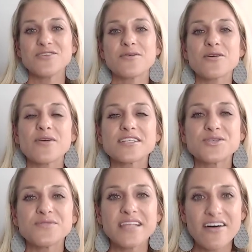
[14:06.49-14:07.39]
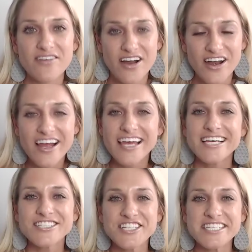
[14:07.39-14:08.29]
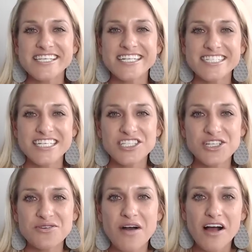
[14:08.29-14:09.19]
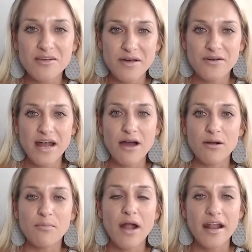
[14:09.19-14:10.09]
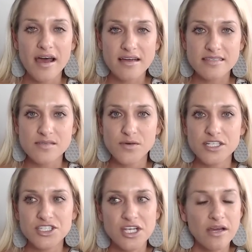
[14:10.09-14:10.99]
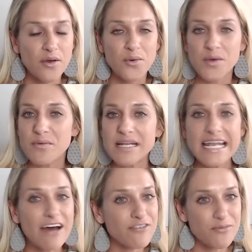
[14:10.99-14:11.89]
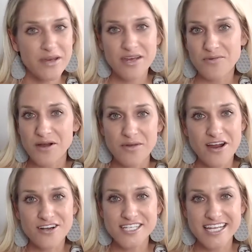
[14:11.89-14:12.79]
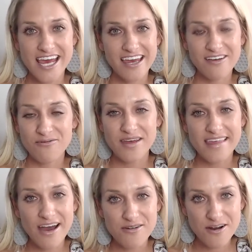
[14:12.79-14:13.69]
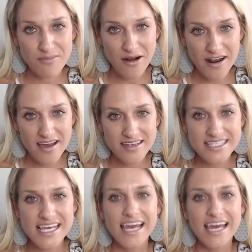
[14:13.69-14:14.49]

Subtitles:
You are going to love her. She is going to teach you all about our products, which we would never be where we are today without our products.